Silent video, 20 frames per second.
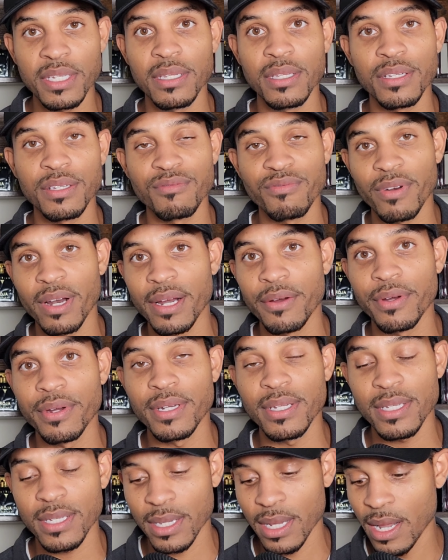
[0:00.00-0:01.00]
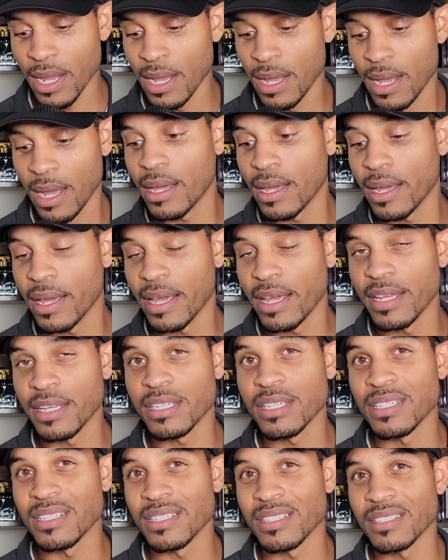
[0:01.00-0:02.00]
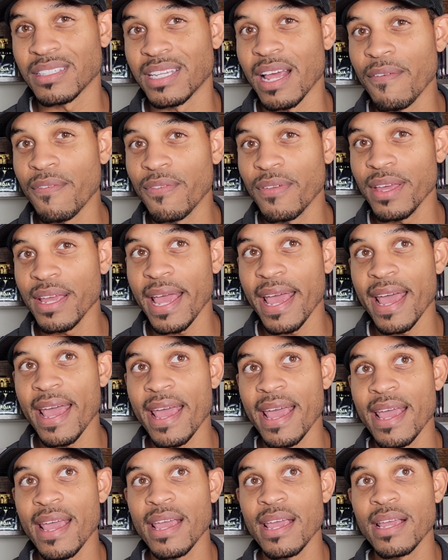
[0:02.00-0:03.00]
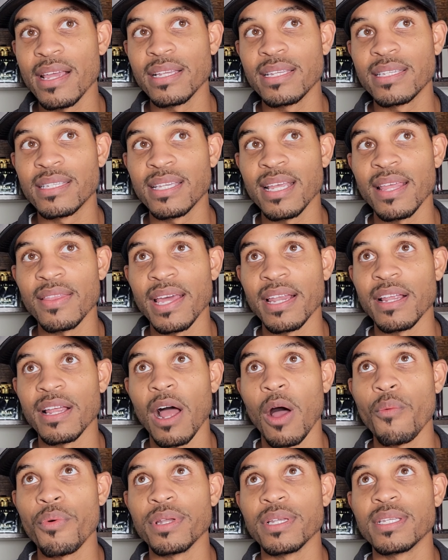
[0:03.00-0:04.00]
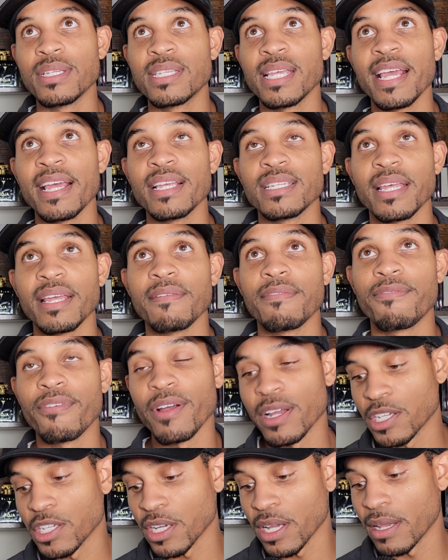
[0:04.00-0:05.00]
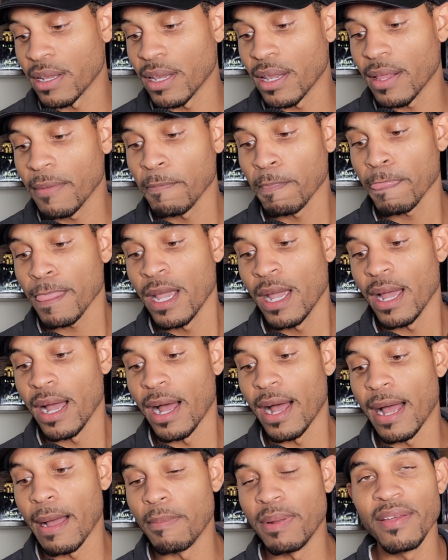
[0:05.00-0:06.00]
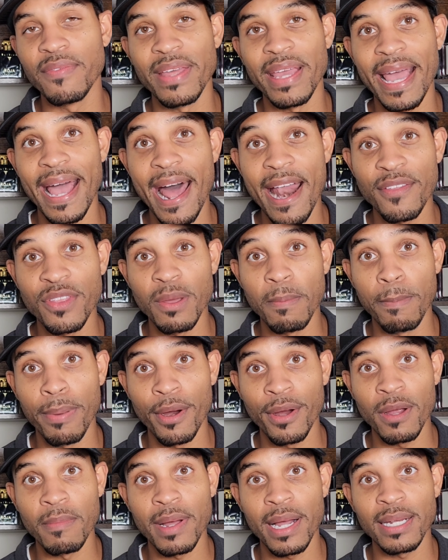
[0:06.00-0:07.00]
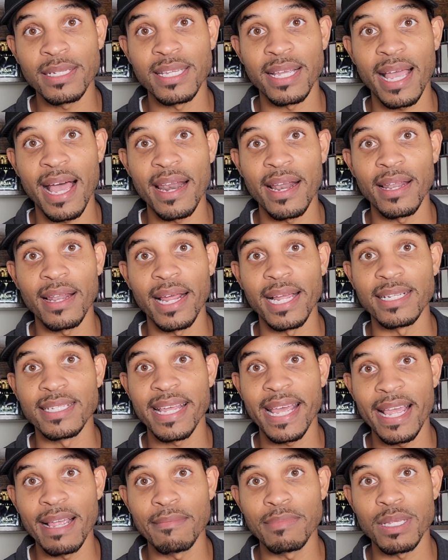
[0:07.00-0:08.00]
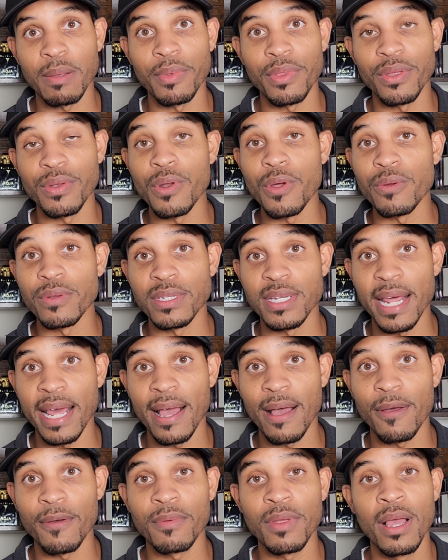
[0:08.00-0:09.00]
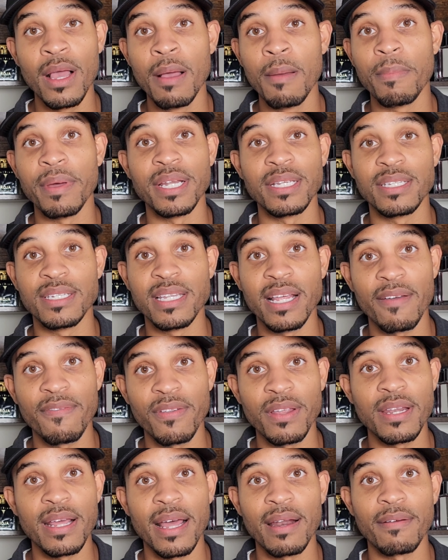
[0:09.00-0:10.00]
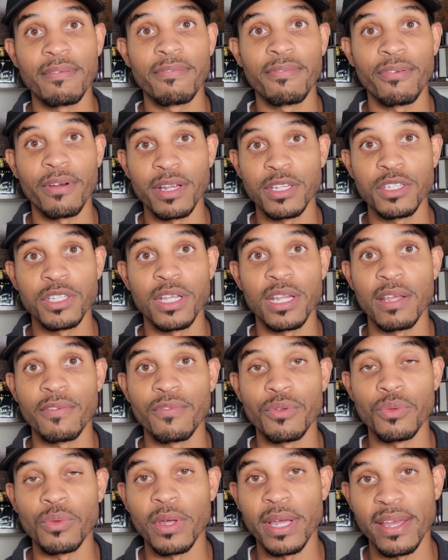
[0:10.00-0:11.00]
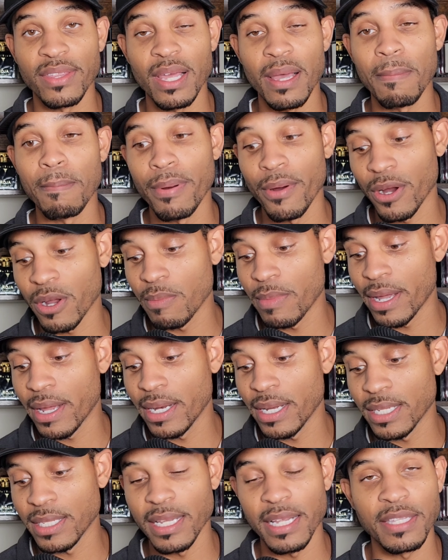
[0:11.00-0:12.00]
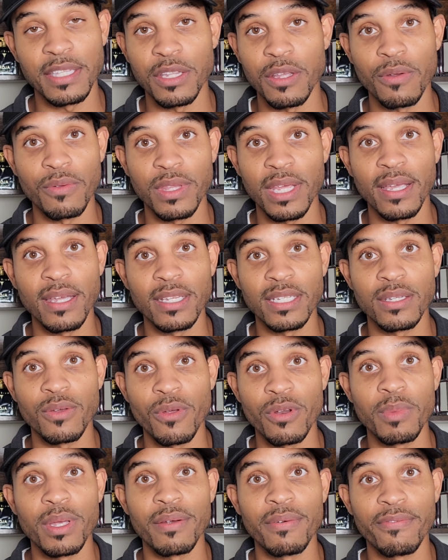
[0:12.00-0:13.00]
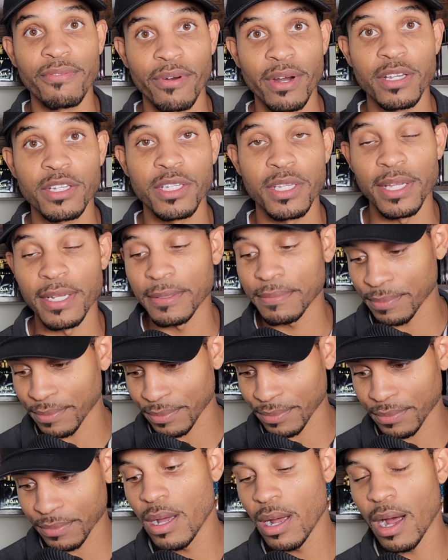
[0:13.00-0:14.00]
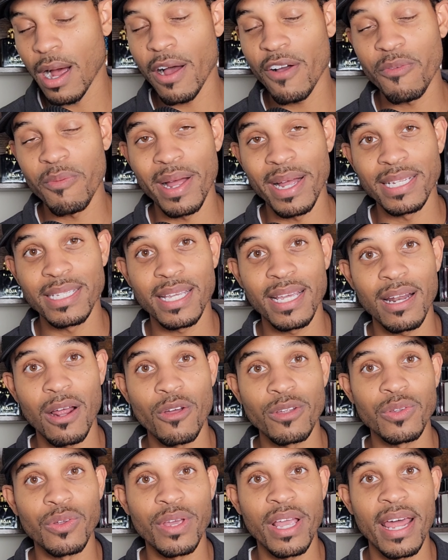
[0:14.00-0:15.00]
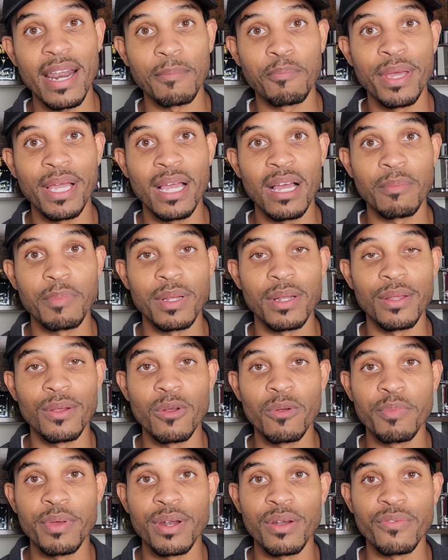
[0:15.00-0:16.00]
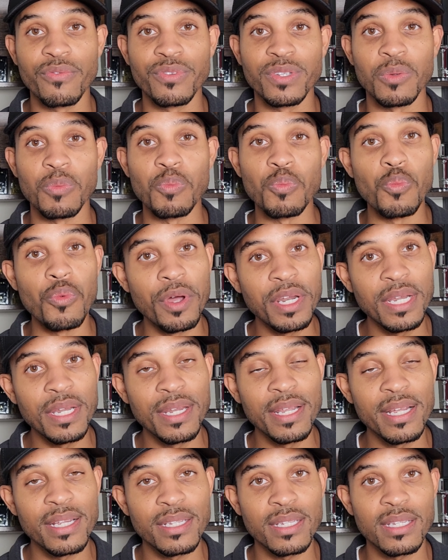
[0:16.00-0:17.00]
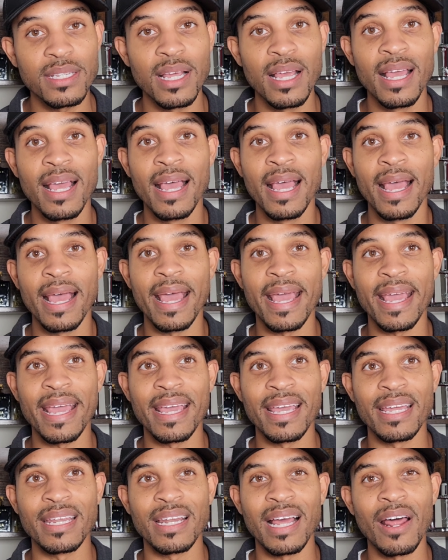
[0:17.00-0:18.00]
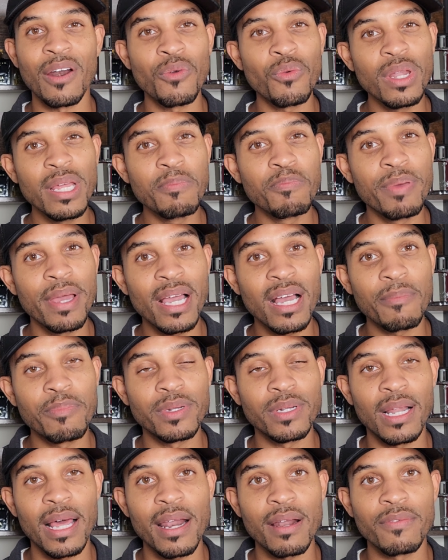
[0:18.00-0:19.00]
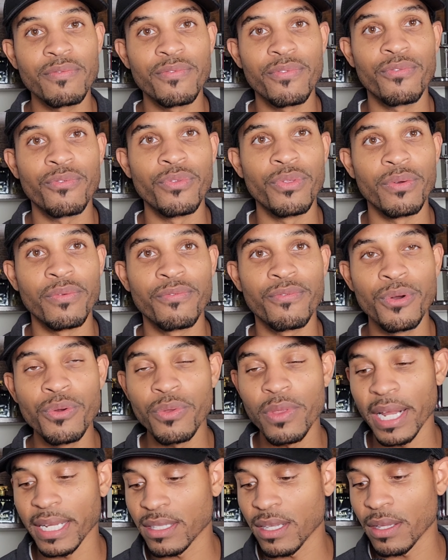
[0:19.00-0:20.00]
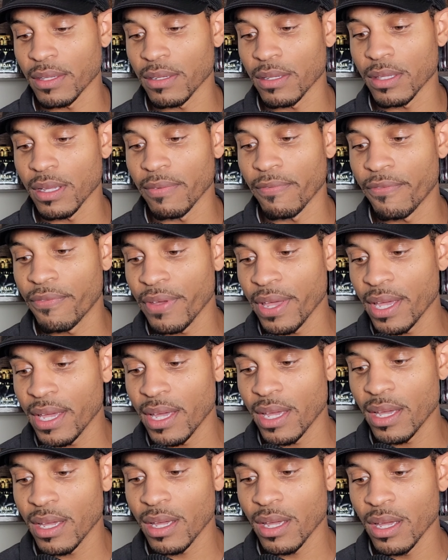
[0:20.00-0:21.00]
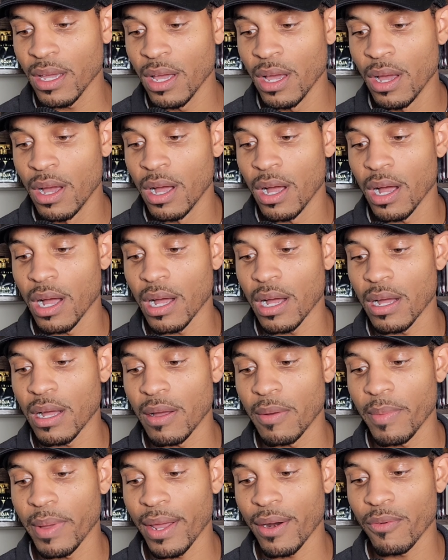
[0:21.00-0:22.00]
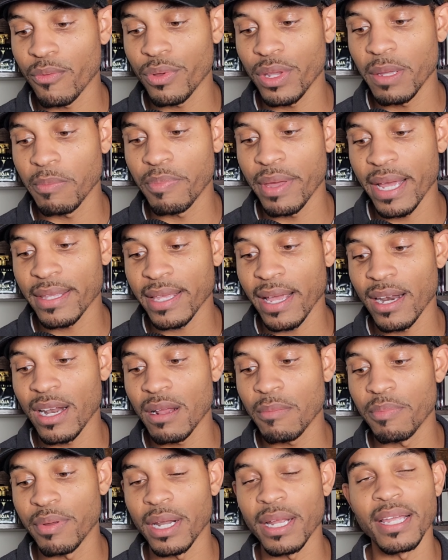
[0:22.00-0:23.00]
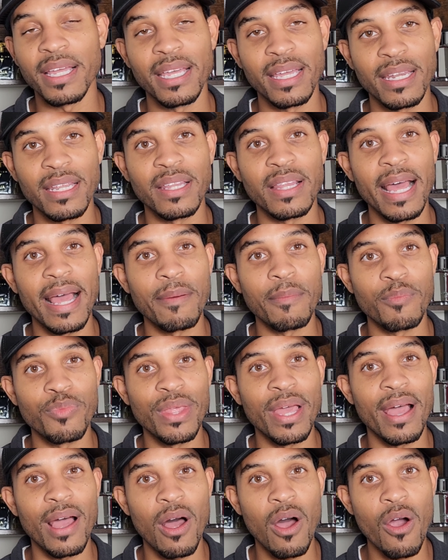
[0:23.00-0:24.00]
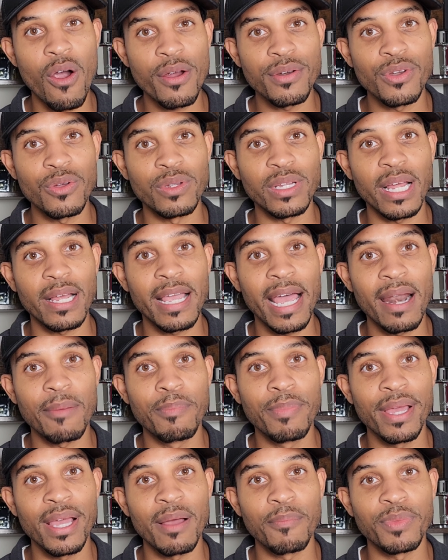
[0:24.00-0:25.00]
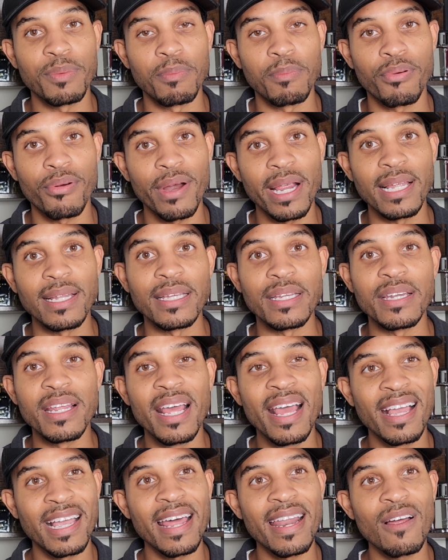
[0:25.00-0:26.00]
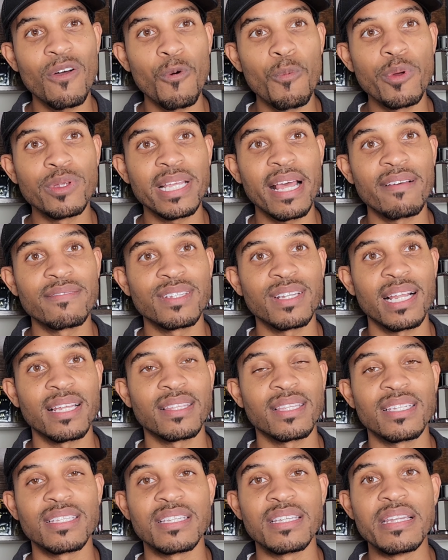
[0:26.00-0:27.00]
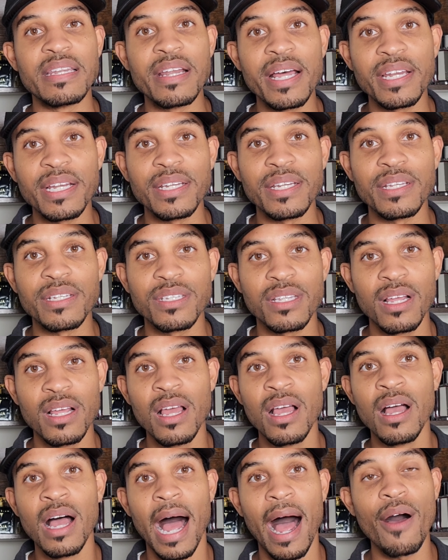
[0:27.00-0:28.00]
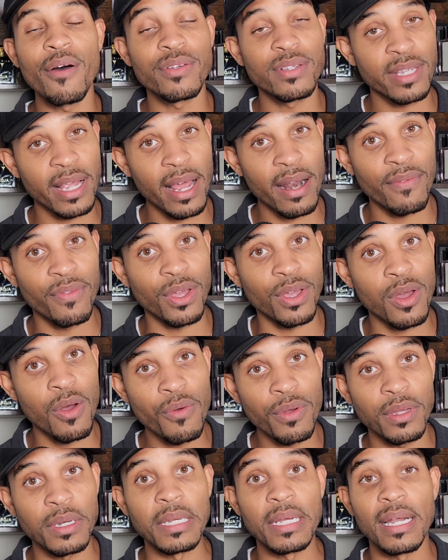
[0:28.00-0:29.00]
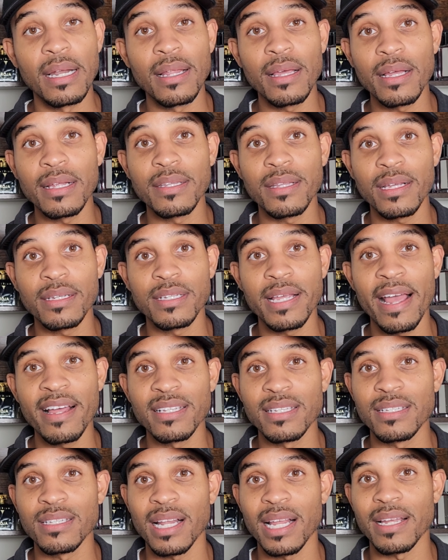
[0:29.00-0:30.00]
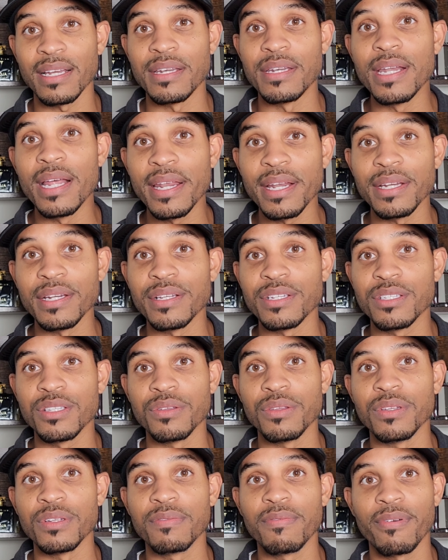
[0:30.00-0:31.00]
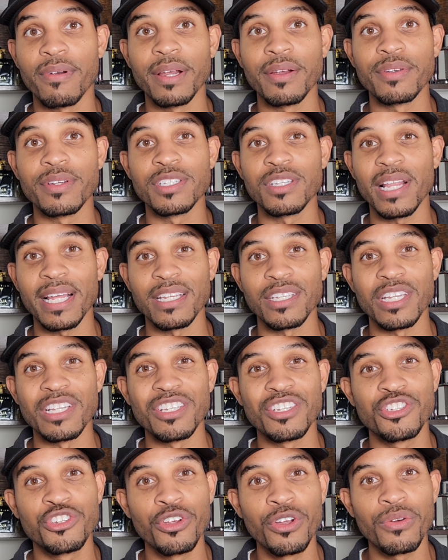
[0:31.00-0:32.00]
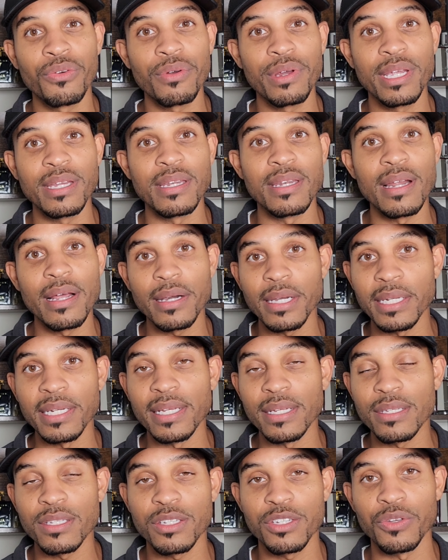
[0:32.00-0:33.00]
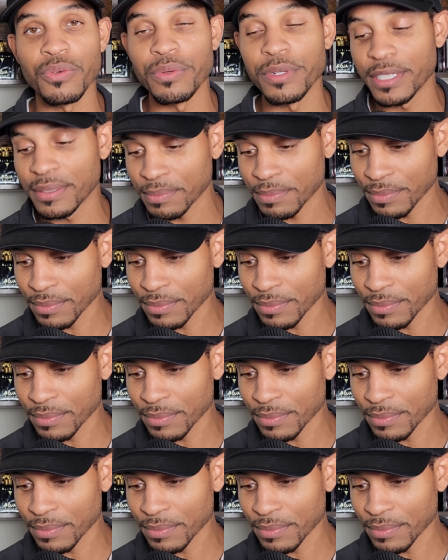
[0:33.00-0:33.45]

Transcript: in this fragrance. This is definitely a scent that I wouldn't say is a fresh scent. I believe they added the bergamot to kind of like tame some of the notes down, but it's definitely not a fresh scent. If you look at that bergamot, I don't think it's going to be a fresh scent. Off my skin, I also kind of pick up a little bit of some woodiness, and I don't really pick up a lot of the fruit, like the fig. I don't really pick that up, but again, in that heart note, I kind of pick up the praline. Kind of almost has like this nuttiness outside of the coconut. It has this like nuttiness to the fragrance, like this sugary nuttiness to it.